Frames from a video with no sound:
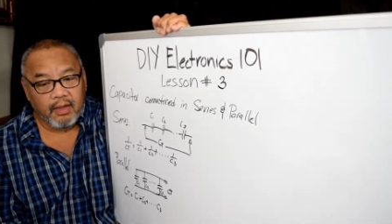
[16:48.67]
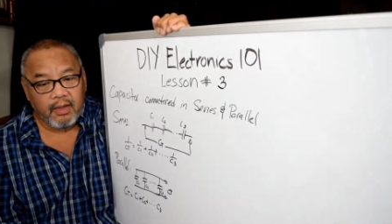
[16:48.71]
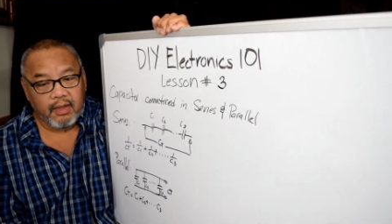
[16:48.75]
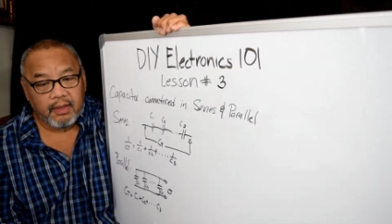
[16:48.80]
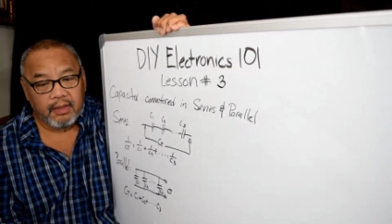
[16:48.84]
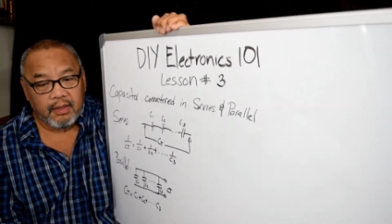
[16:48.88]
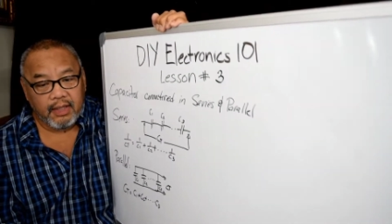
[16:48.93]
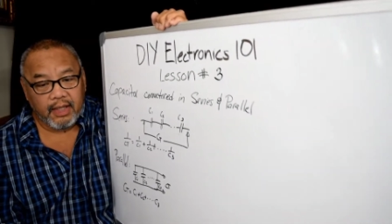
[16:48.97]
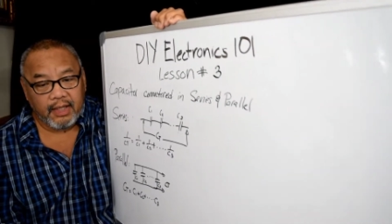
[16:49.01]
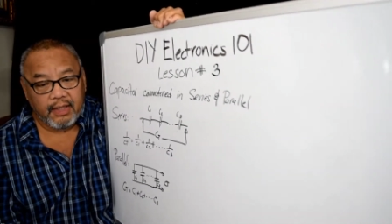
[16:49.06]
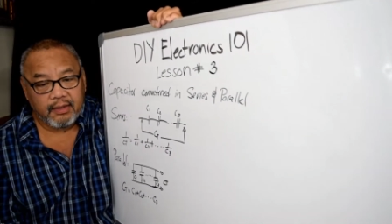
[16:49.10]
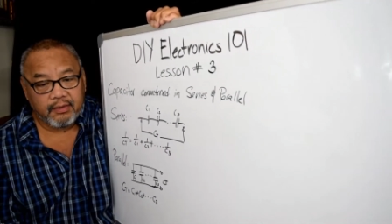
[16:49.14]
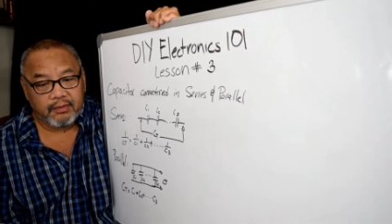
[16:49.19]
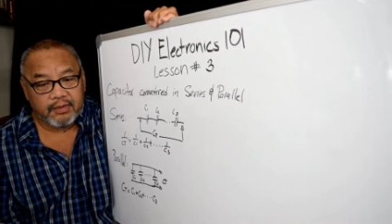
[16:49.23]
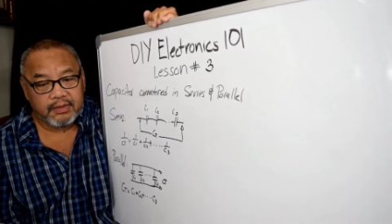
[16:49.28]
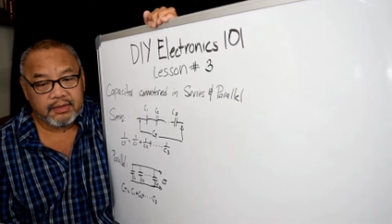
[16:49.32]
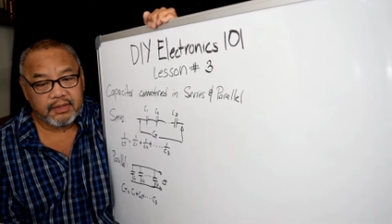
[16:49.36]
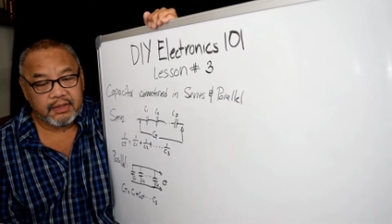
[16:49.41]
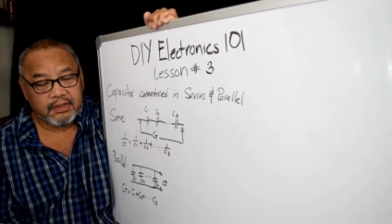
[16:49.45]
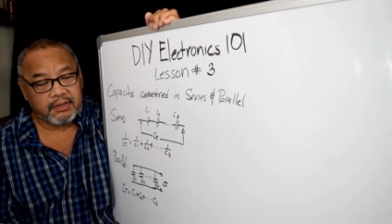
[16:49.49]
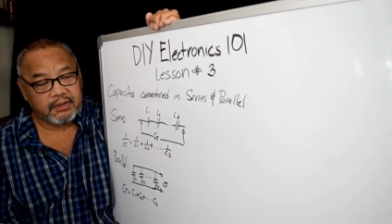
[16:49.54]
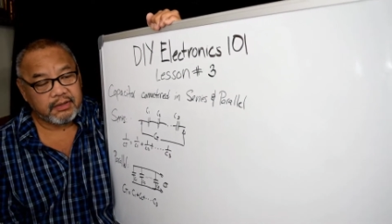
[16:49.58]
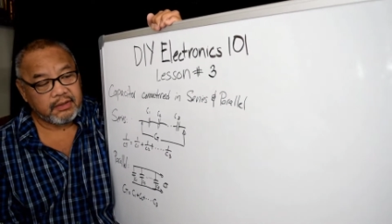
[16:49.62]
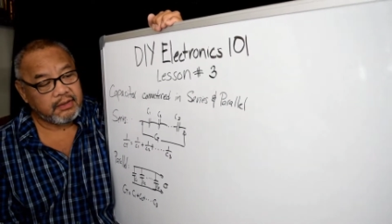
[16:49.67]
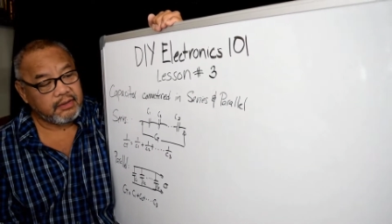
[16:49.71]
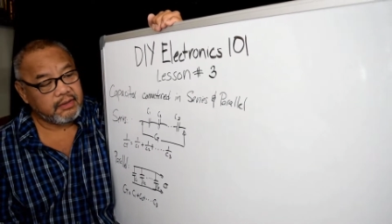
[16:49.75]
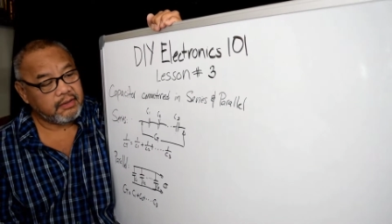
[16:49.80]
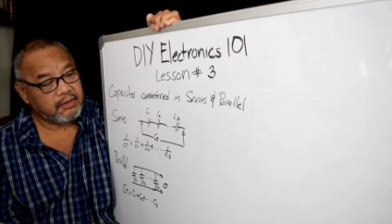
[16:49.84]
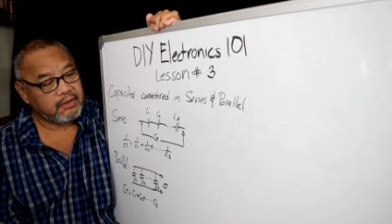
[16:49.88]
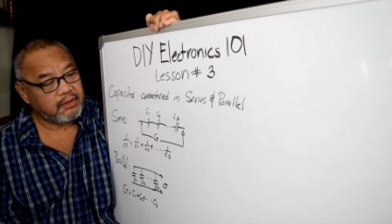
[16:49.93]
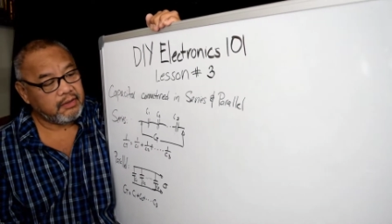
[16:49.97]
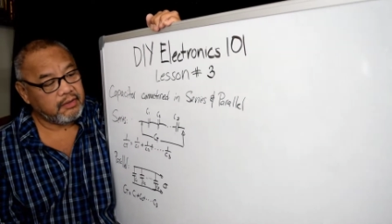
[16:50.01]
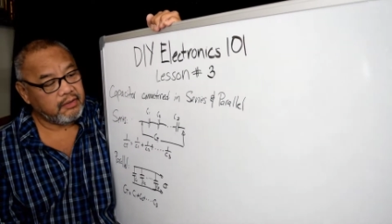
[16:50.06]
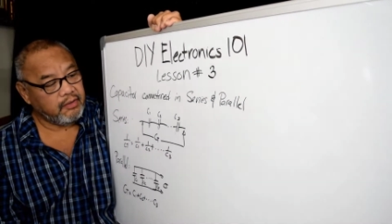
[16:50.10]
Like
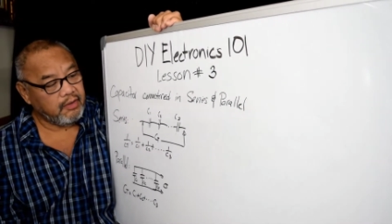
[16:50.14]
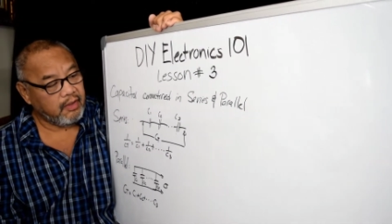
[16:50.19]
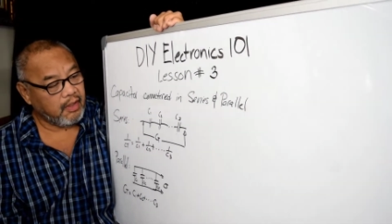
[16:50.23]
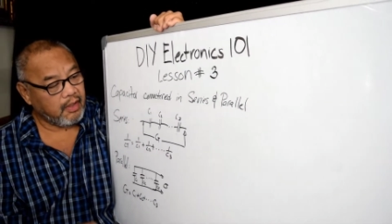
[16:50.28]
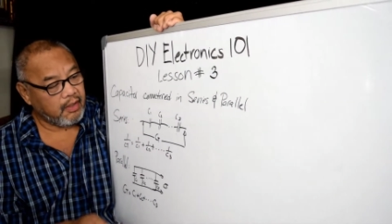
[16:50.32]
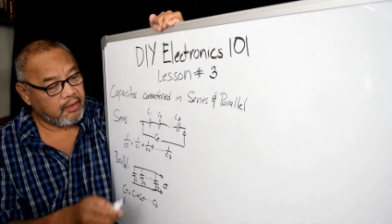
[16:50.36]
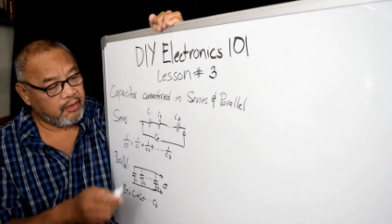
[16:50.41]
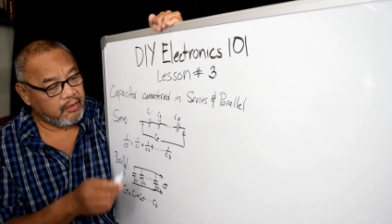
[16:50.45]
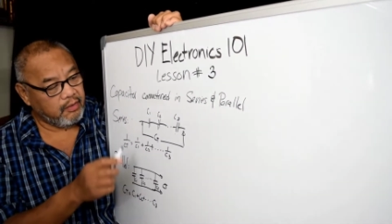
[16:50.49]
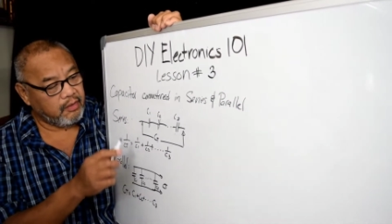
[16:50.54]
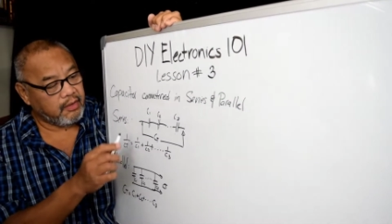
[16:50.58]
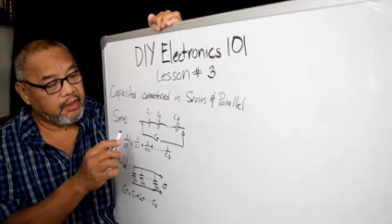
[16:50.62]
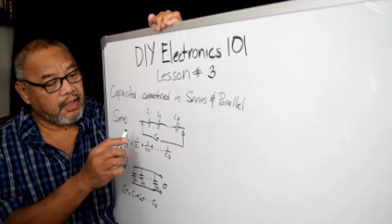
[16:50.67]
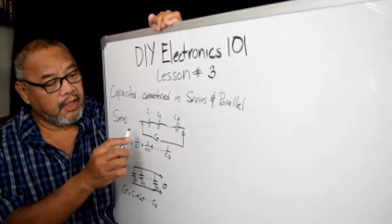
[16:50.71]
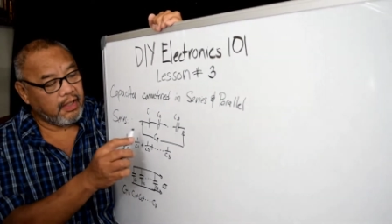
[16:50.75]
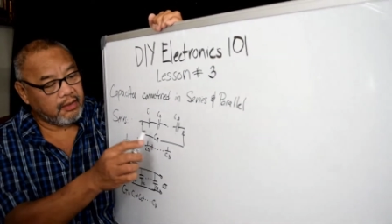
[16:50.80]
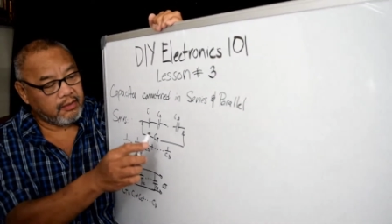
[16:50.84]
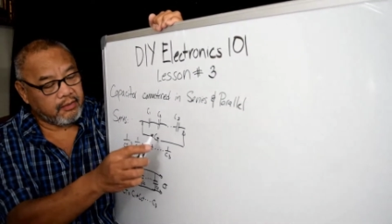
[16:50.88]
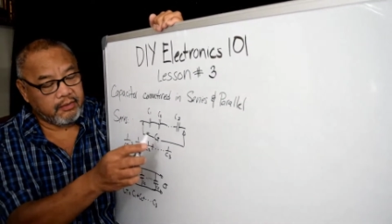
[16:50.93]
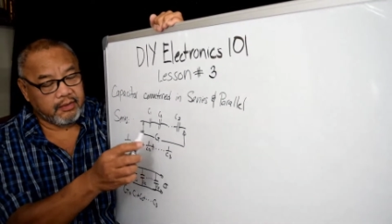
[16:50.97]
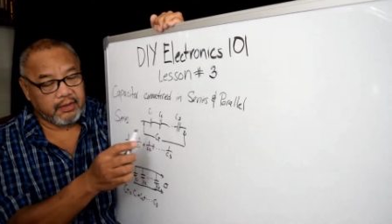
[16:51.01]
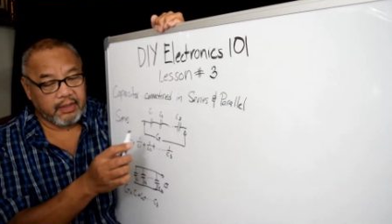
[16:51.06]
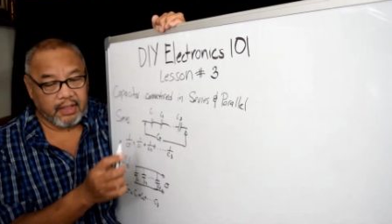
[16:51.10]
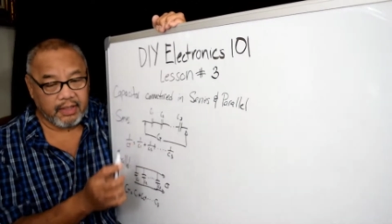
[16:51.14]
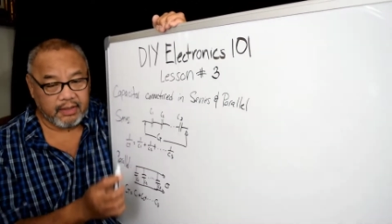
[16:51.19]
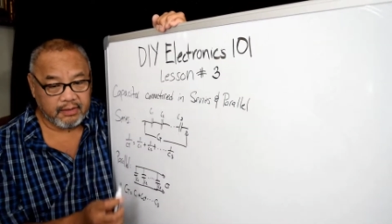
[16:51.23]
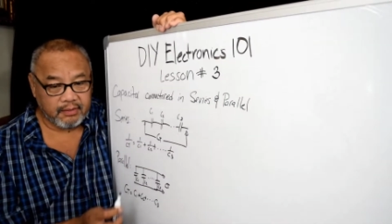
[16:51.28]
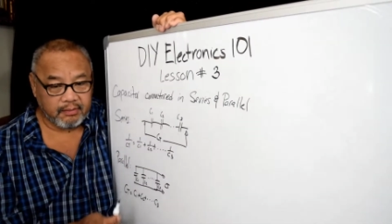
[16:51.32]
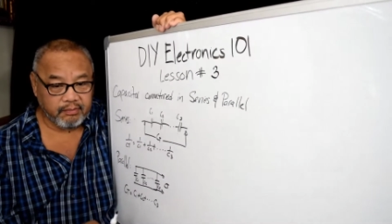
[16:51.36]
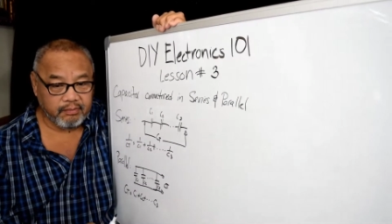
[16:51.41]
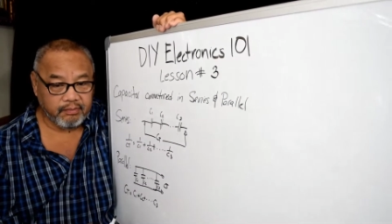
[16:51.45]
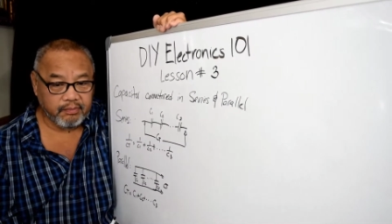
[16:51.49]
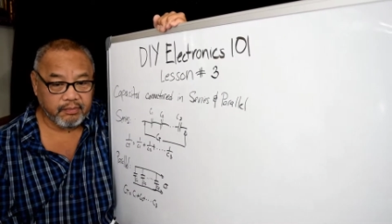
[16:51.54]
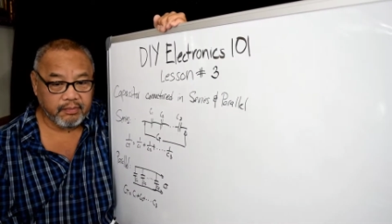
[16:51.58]
resistors, you can connect
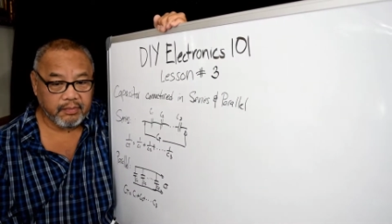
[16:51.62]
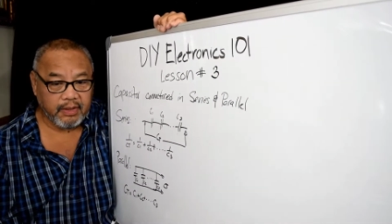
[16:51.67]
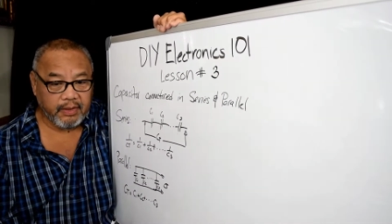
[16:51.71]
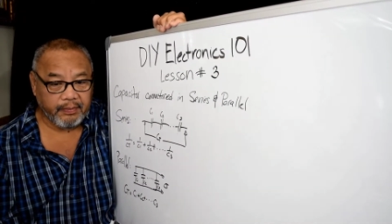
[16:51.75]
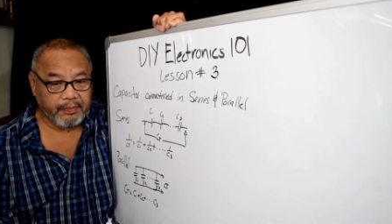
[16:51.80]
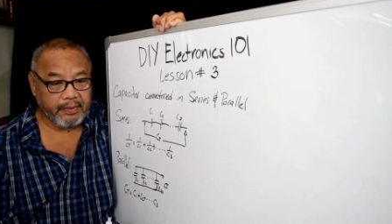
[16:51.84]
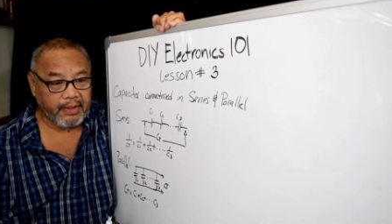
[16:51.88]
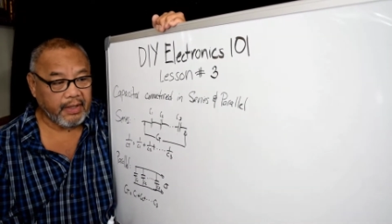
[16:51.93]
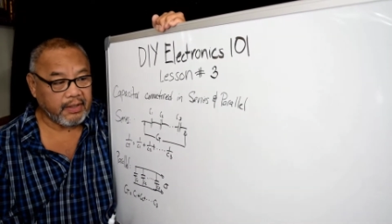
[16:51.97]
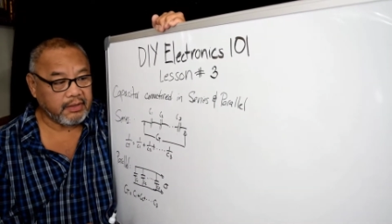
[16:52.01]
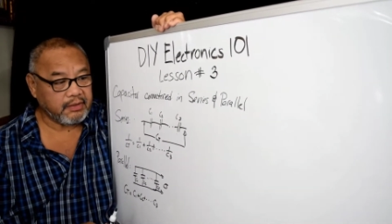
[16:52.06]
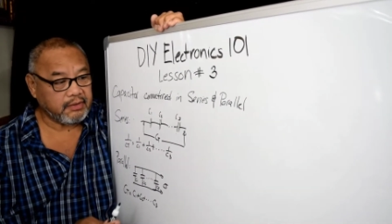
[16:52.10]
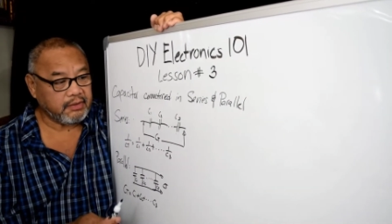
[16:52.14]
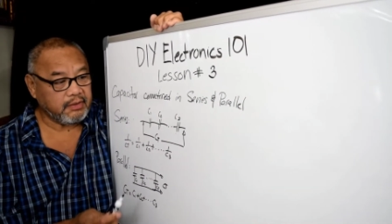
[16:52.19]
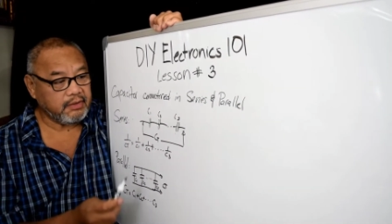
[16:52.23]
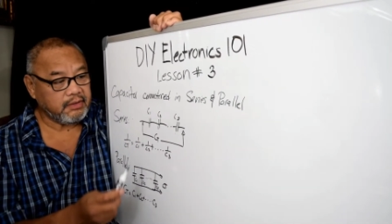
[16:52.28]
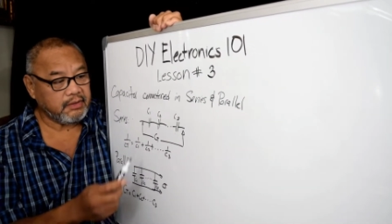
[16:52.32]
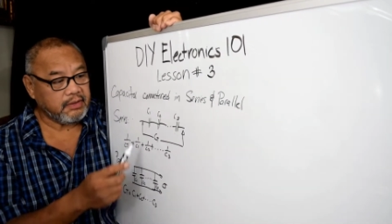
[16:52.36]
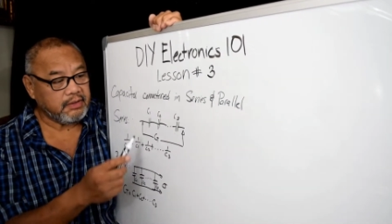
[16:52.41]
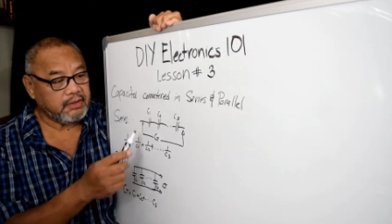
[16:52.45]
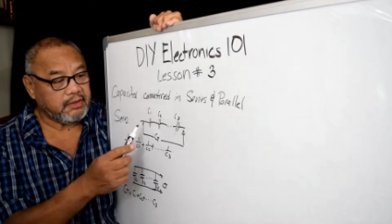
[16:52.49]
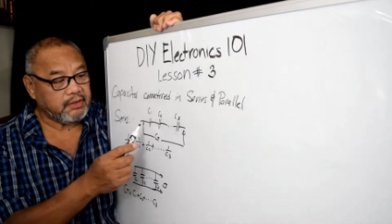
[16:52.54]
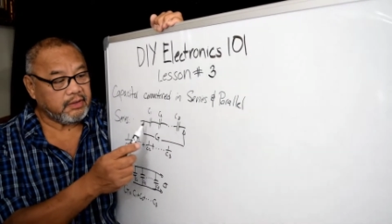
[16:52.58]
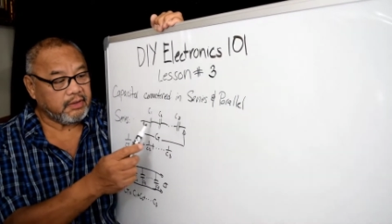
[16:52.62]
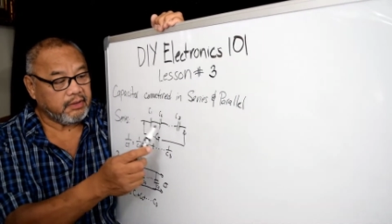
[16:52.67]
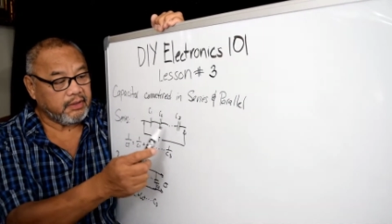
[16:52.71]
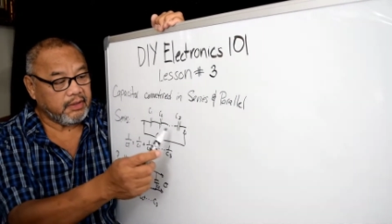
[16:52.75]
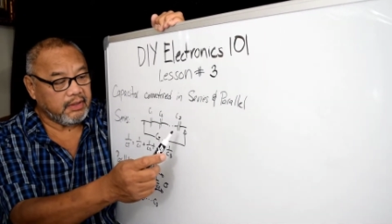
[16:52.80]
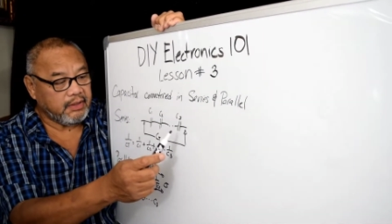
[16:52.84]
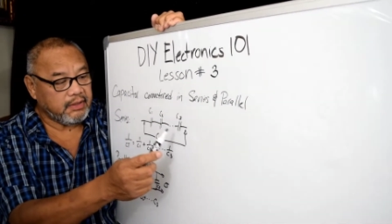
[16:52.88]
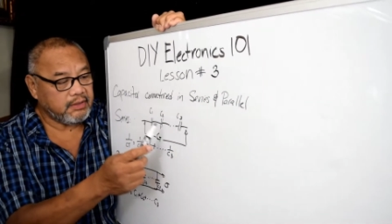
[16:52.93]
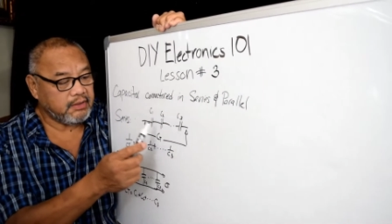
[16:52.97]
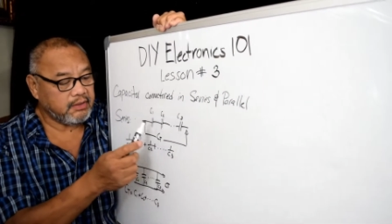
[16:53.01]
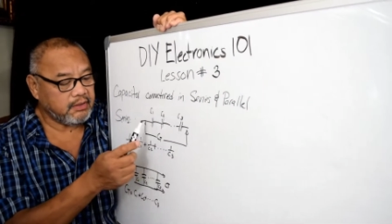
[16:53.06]
capacitors in
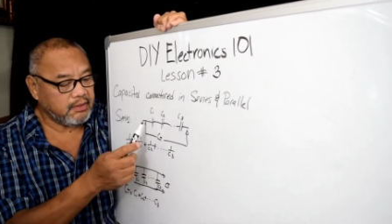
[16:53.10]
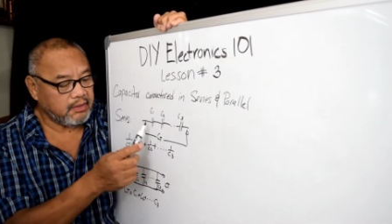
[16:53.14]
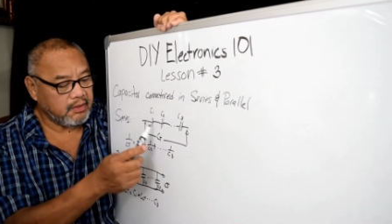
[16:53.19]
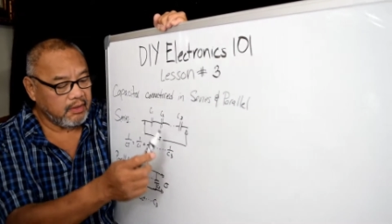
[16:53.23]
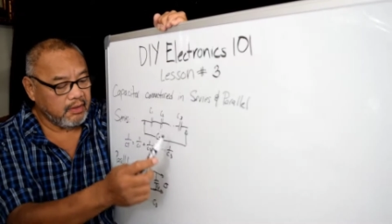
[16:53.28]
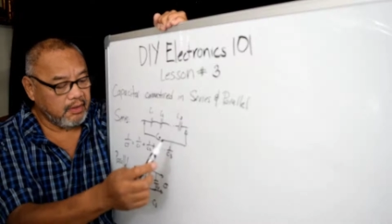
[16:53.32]
series